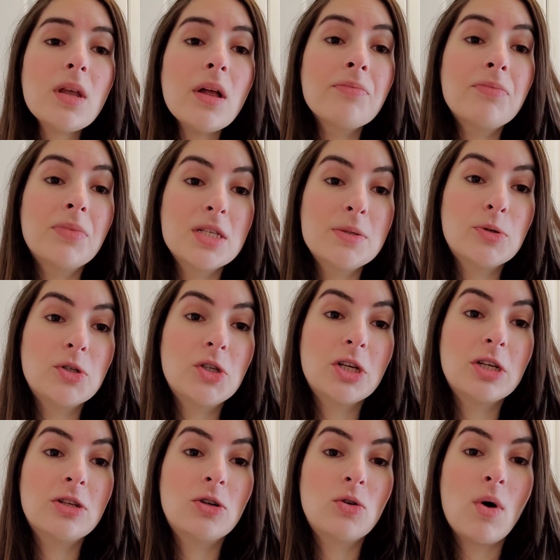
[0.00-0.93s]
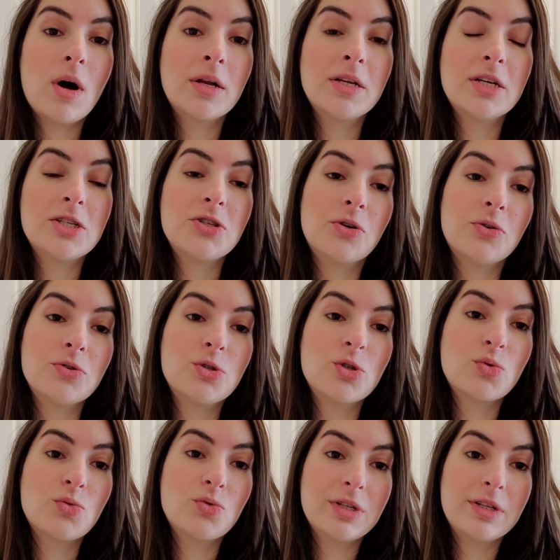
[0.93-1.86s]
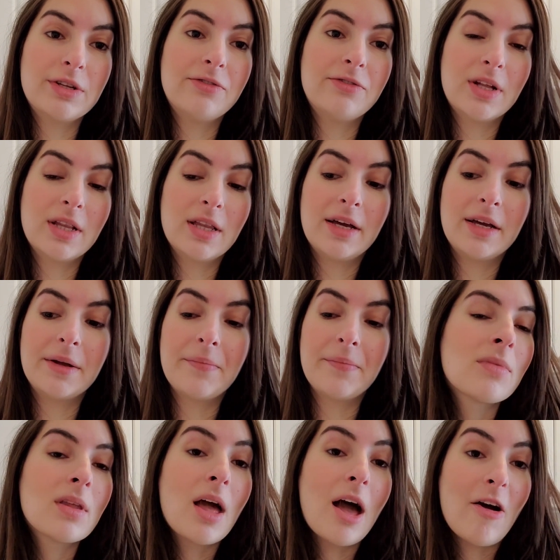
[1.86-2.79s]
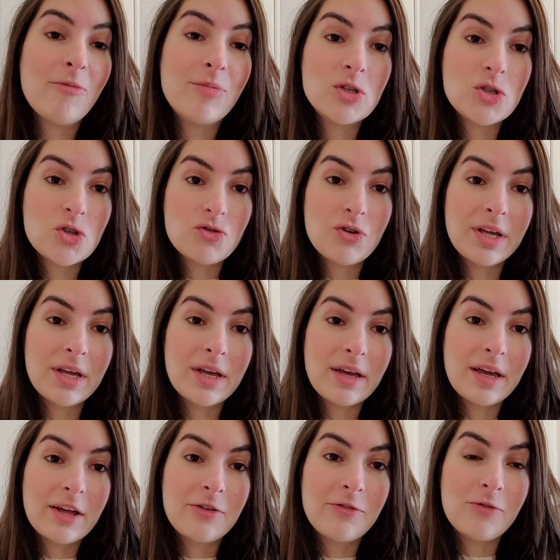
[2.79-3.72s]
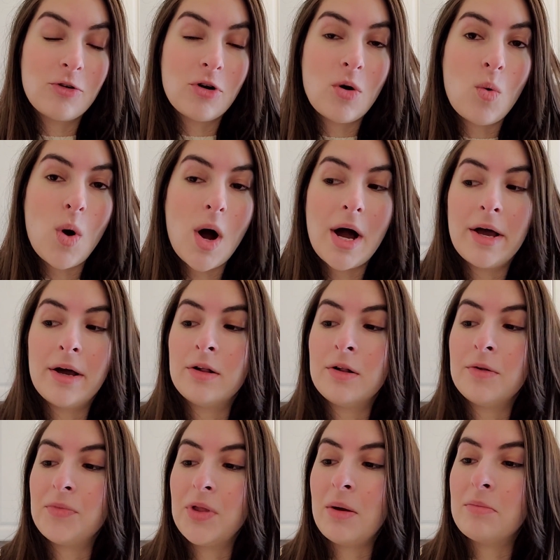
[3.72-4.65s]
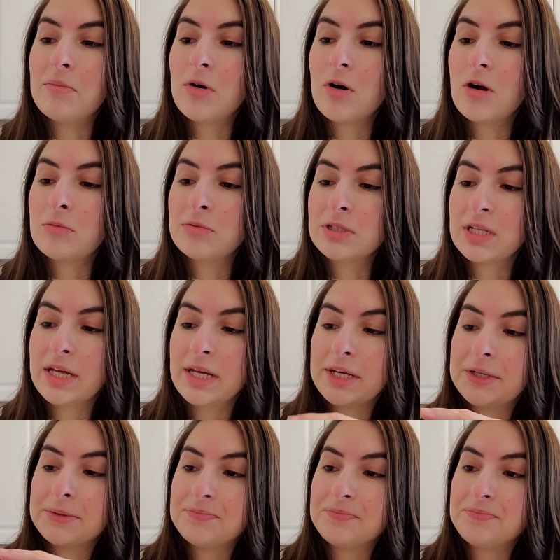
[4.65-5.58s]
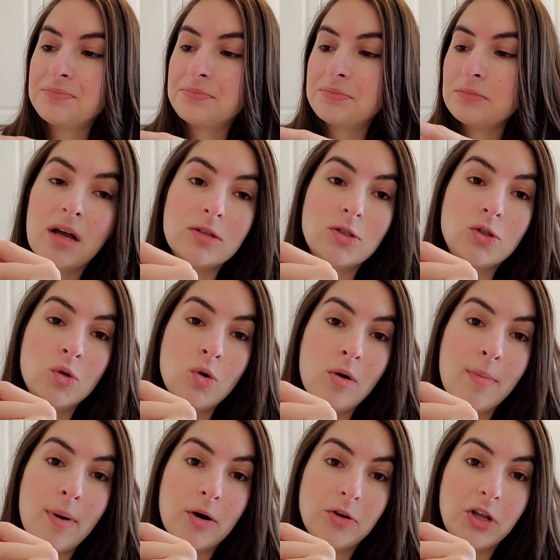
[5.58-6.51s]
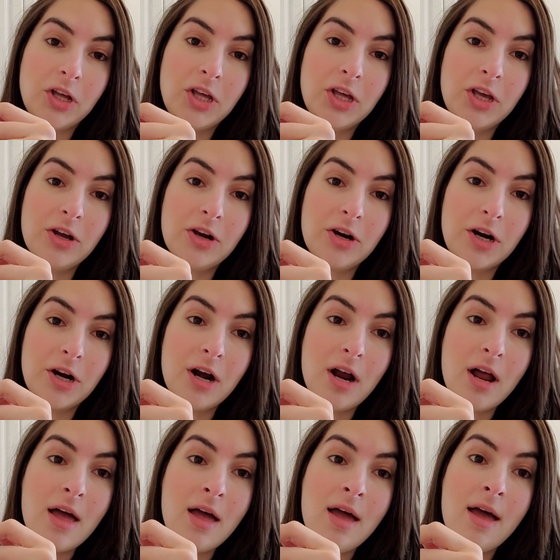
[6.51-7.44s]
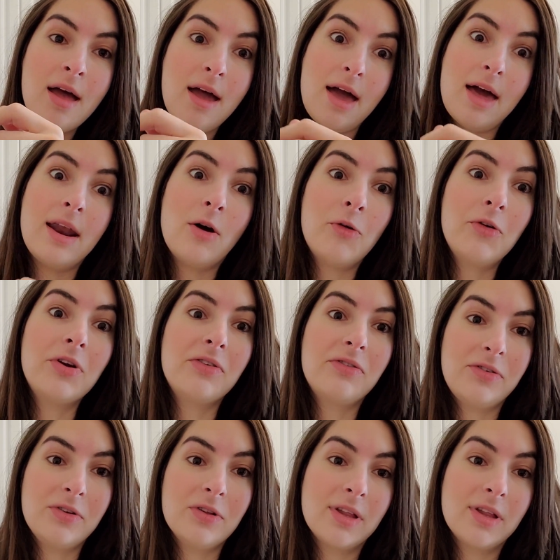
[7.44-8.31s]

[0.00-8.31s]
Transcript: This particular one is also really filling. I've been drinking it for a while. I'm probably like to about here, and I already feel